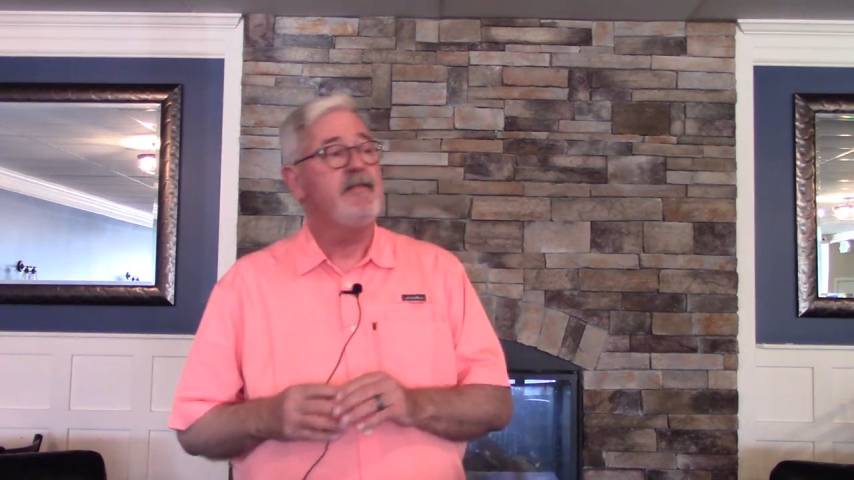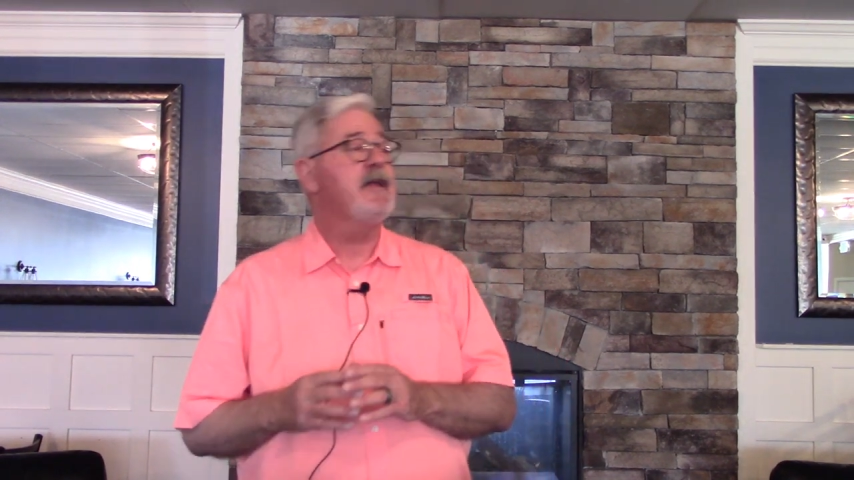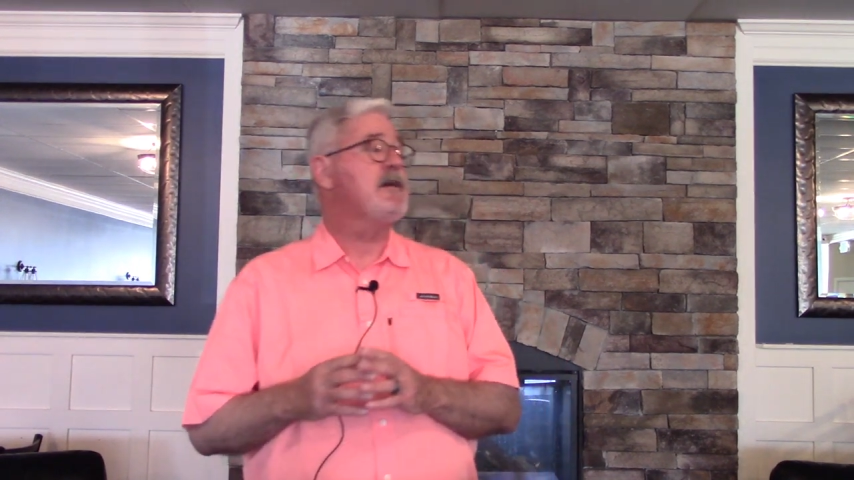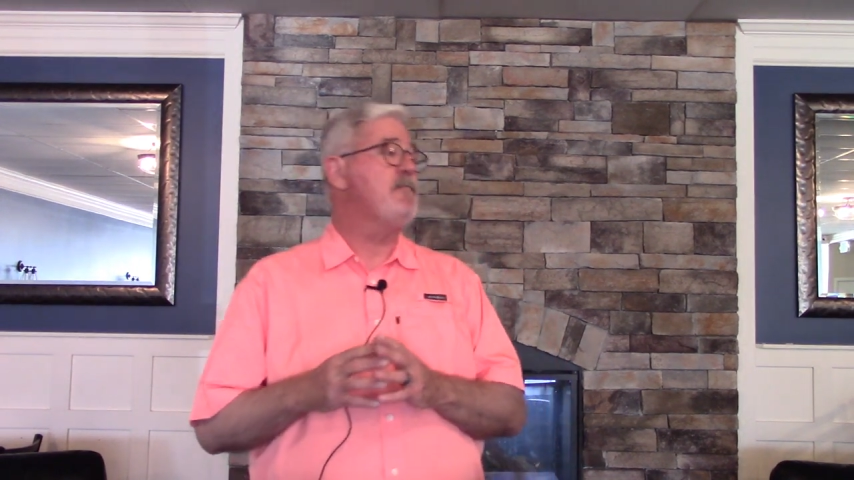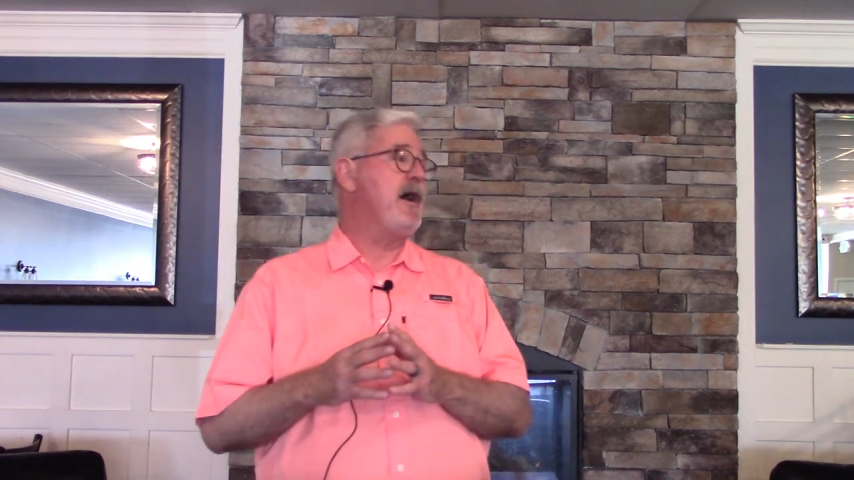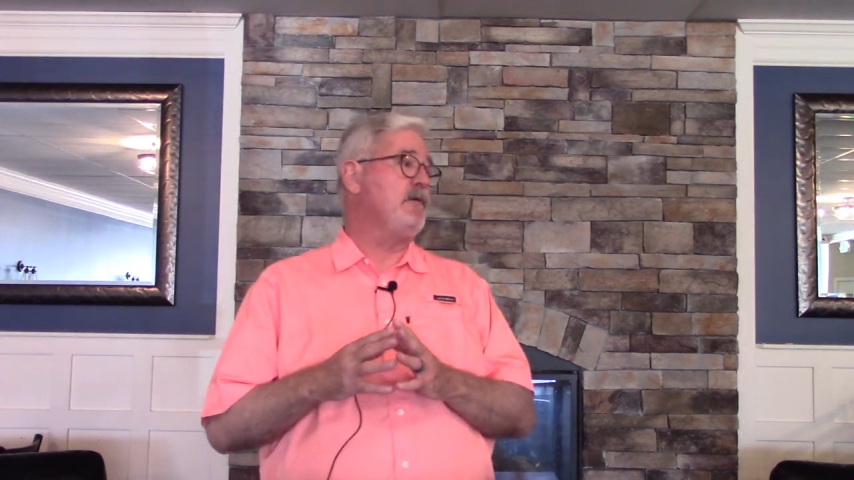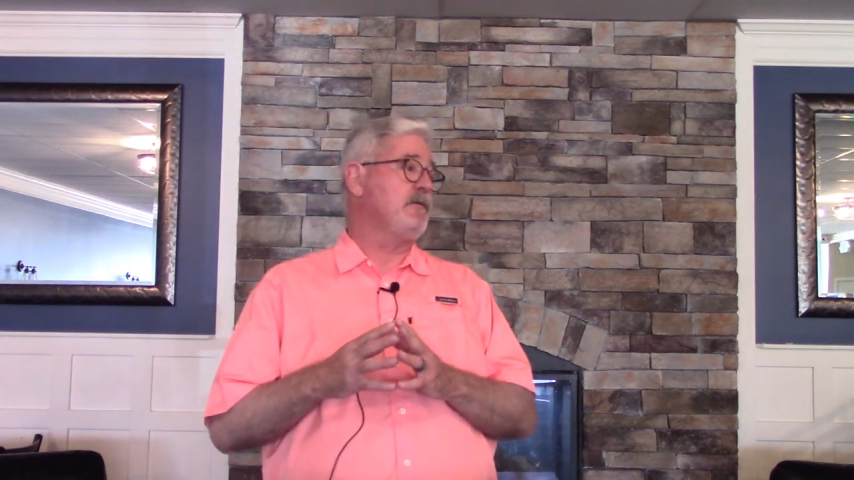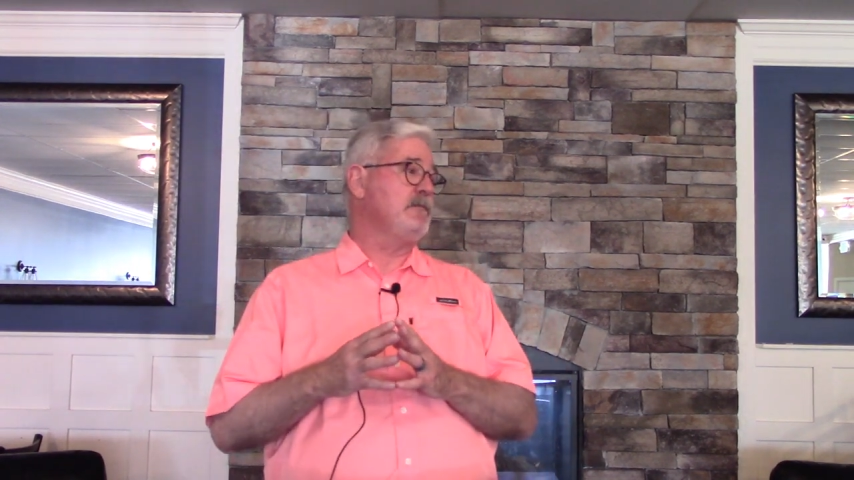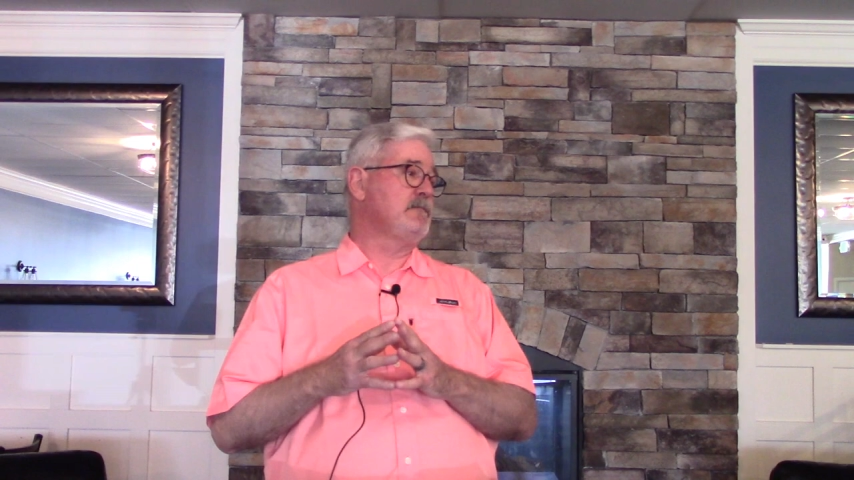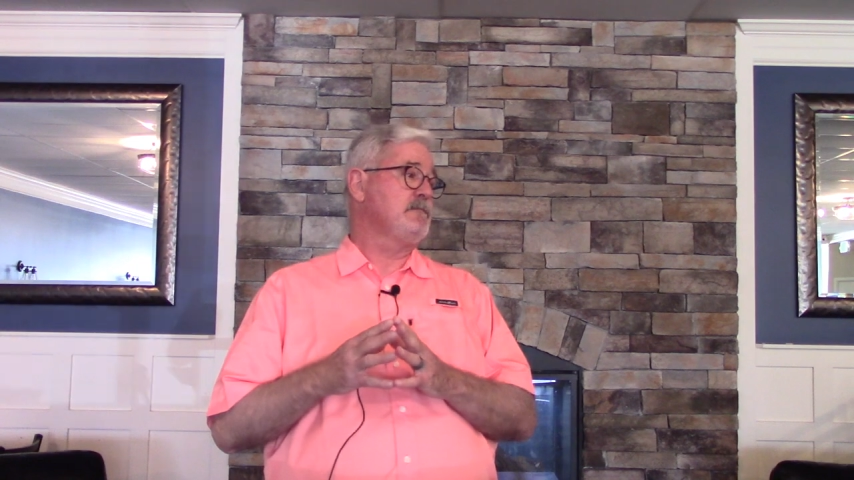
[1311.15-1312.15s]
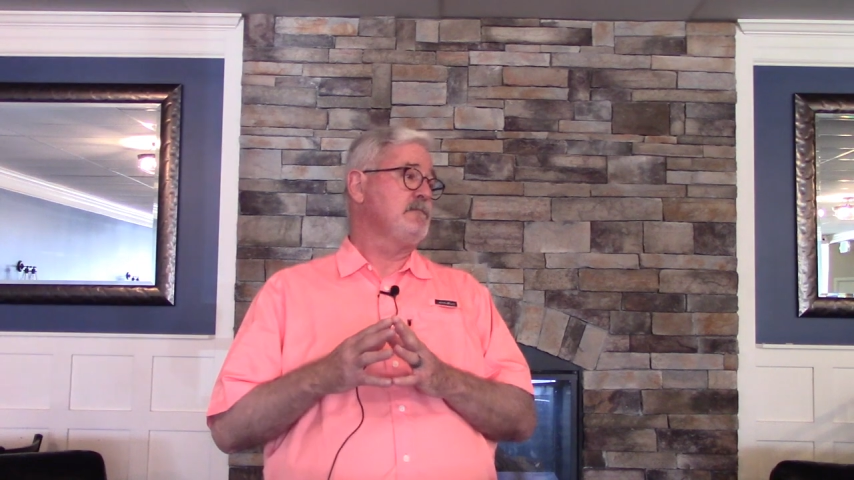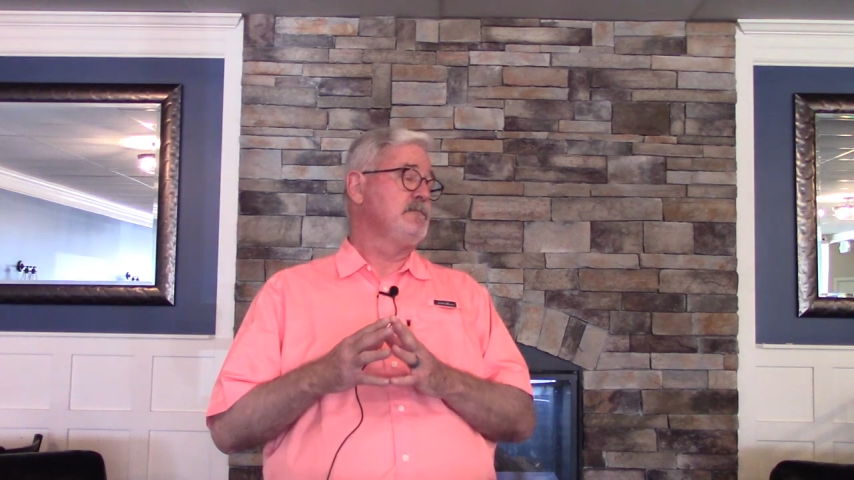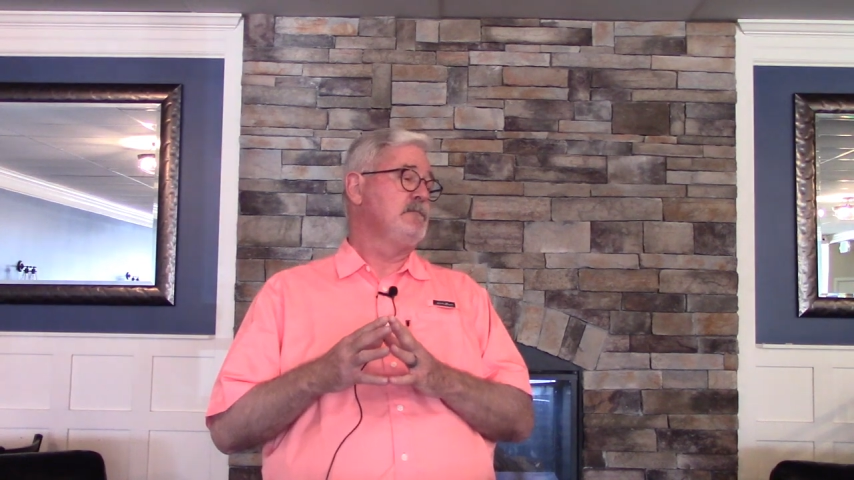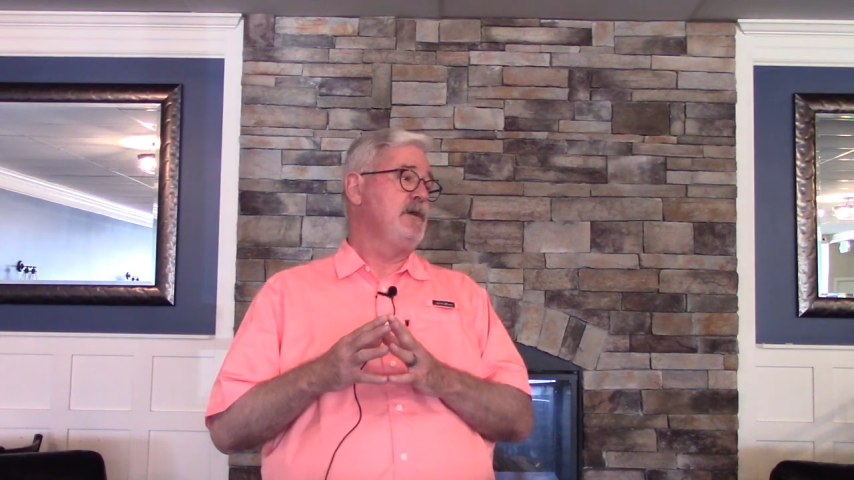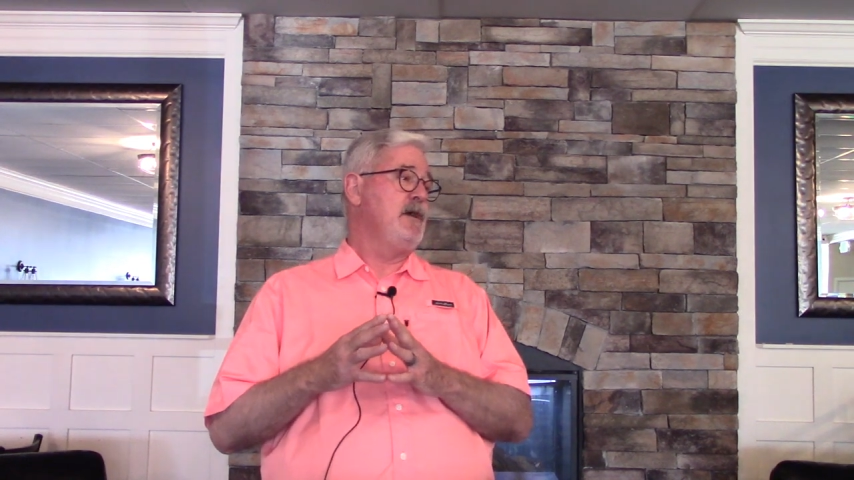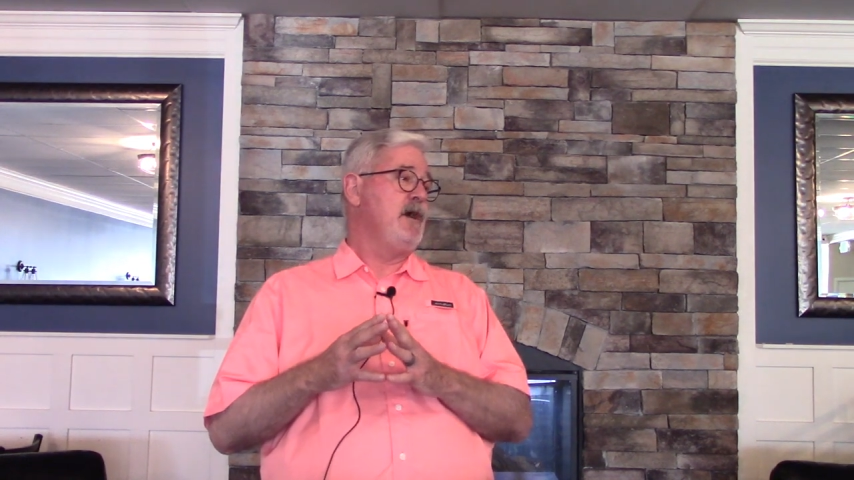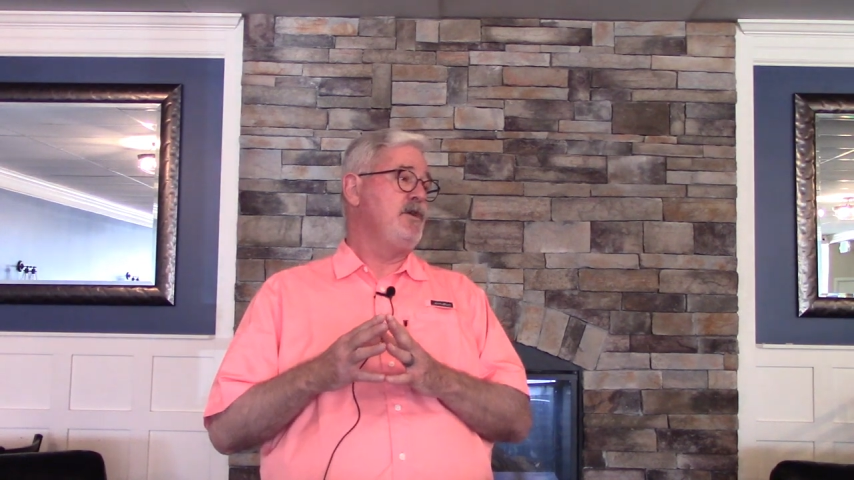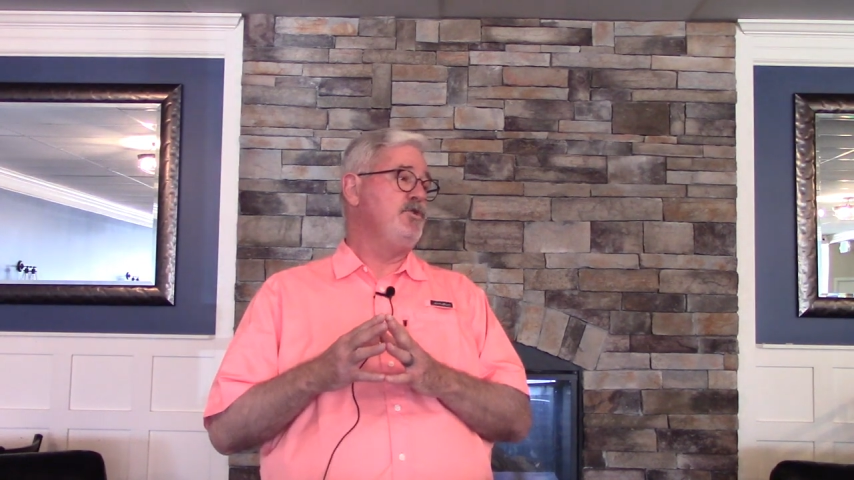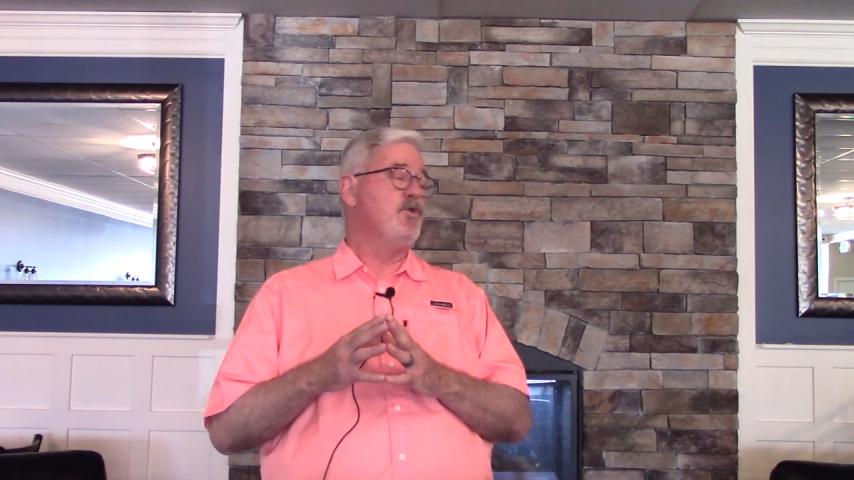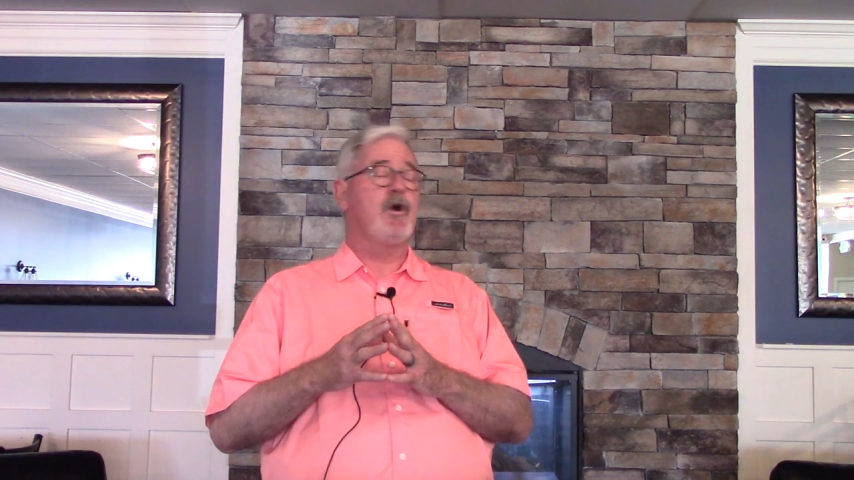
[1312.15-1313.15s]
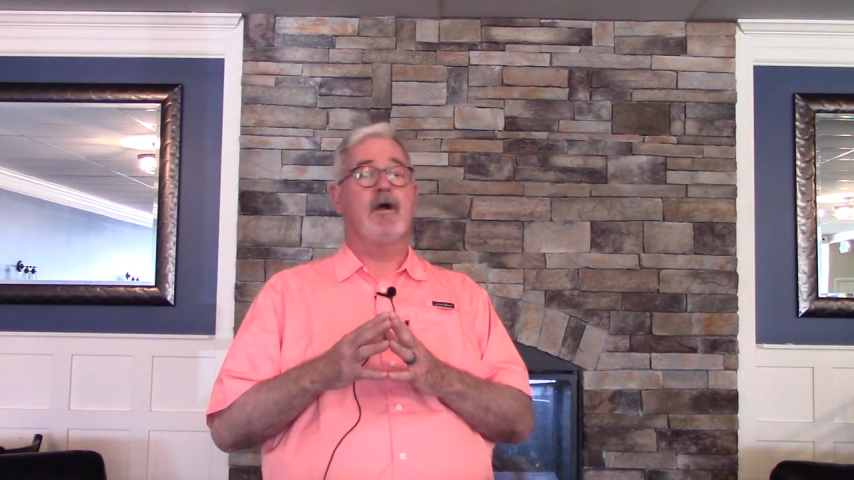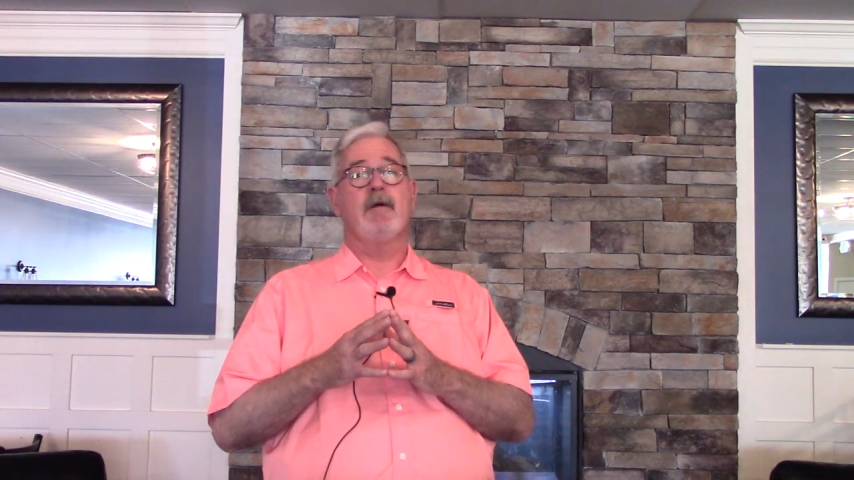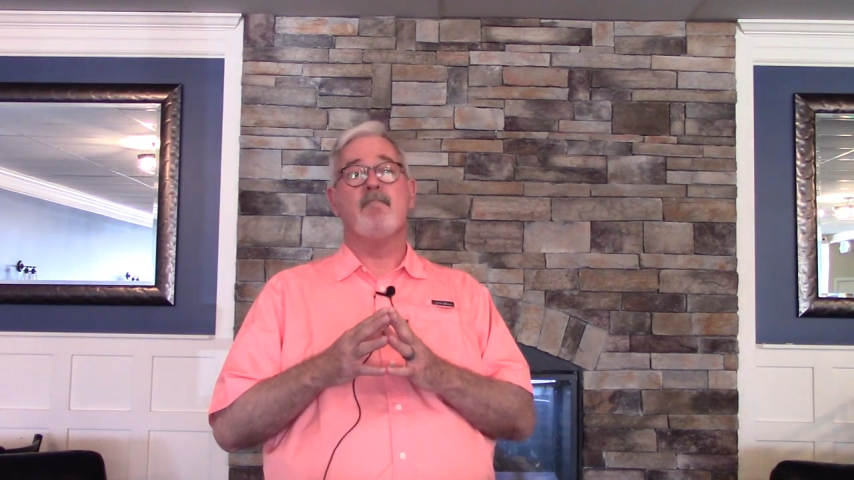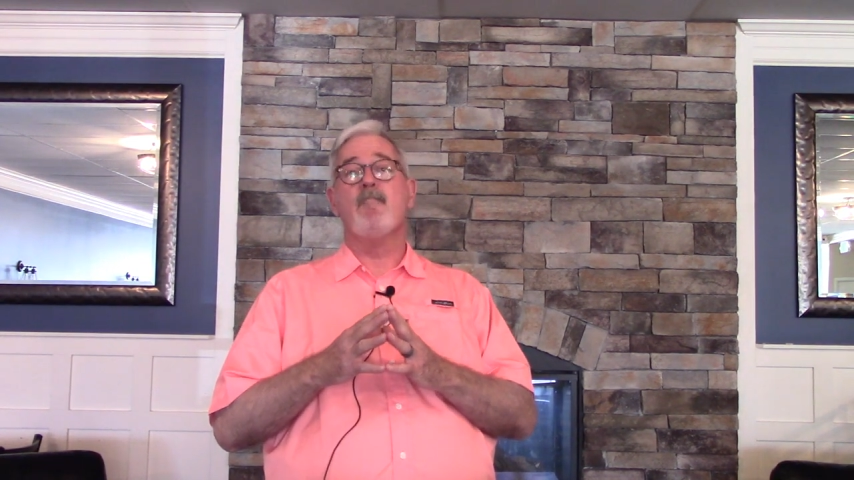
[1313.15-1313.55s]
Think about your